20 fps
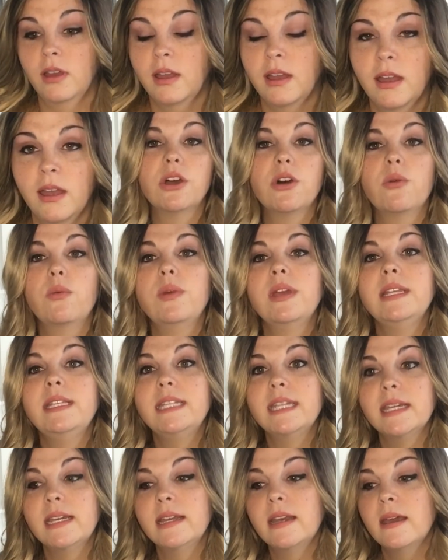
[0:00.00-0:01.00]
So we
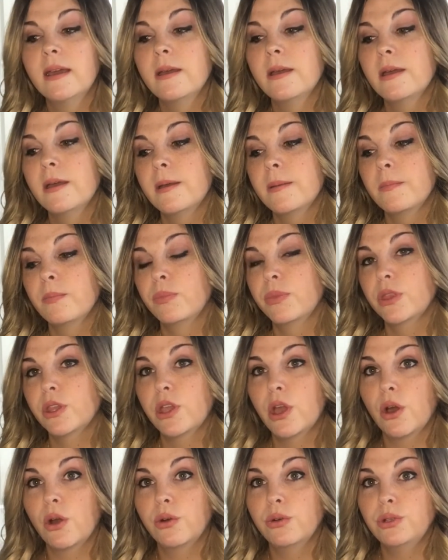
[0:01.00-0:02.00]
did
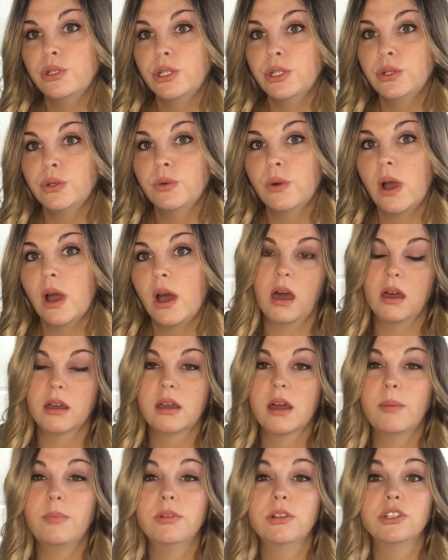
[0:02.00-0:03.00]
go do a
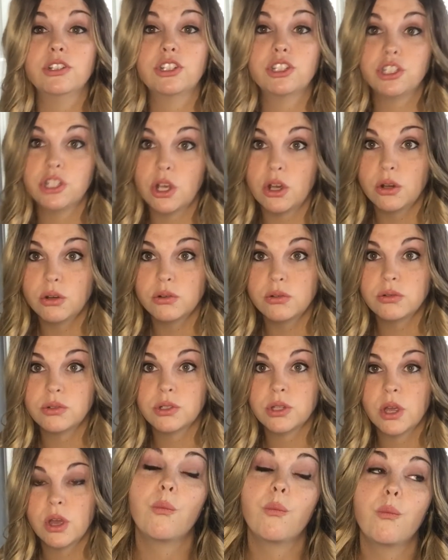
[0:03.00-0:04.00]
couple of
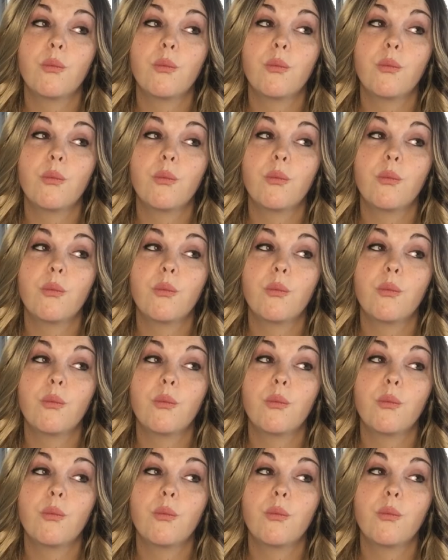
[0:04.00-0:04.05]
shows.